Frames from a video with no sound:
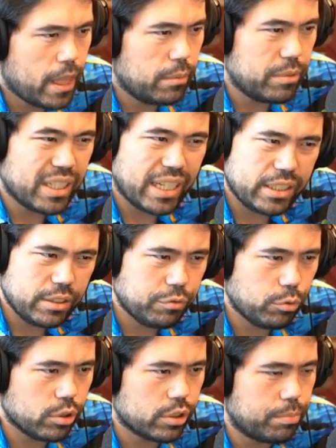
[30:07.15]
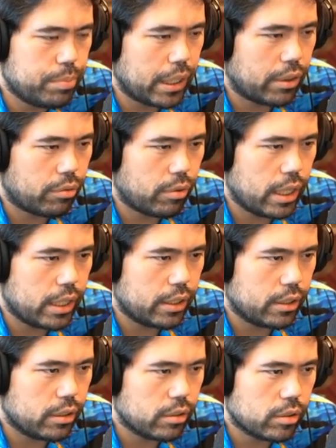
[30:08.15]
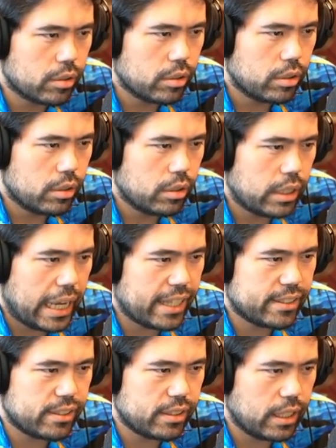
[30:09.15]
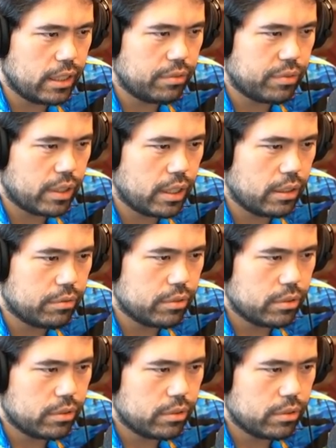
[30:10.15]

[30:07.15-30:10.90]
knight d4 is a big threat here as is knight e5 I